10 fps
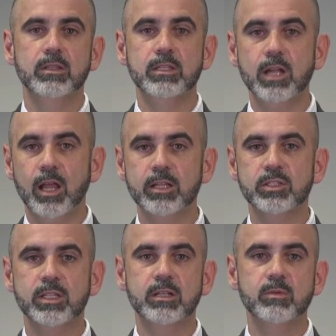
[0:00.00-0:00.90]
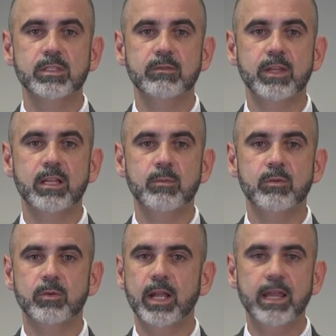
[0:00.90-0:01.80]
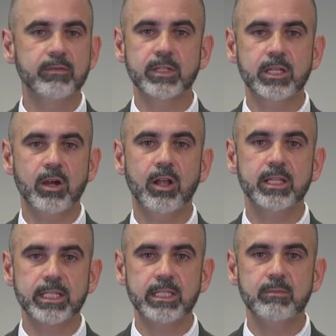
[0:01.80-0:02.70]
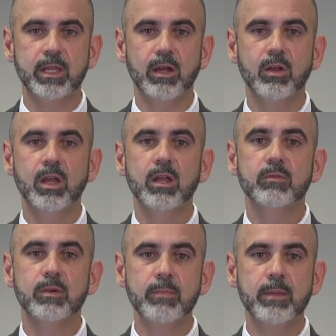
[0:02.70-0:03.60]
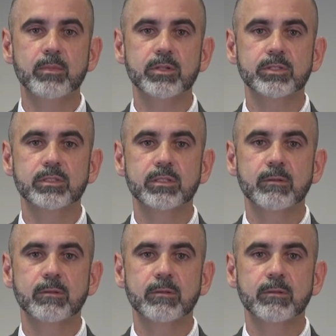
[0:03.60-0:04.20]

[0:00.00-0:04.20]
The Knowledge Center was available for every call and email for members.